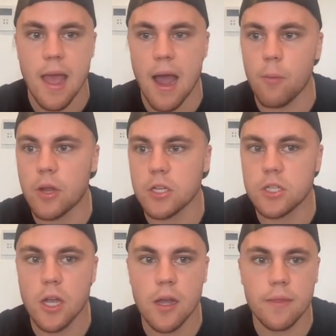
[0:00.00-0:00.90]
And we can
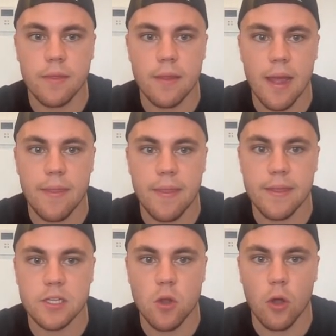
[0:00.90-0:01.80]
turn, and then
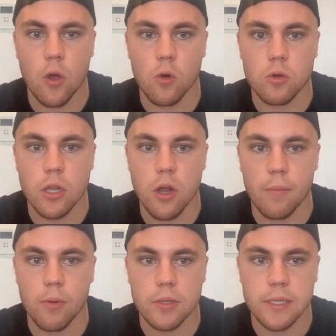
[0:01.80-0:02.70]
this guy also got
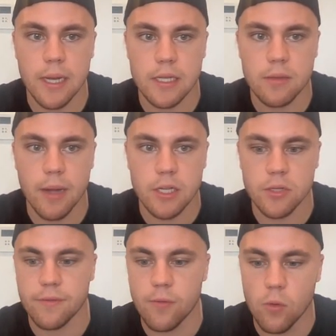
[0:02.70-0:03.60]
booked in, let's
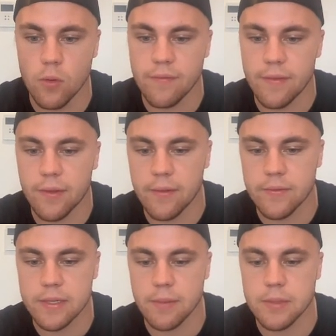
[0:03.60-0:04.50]
imagine, for the 15th
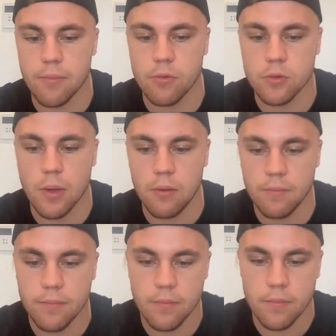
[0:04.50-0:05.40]
of September as well.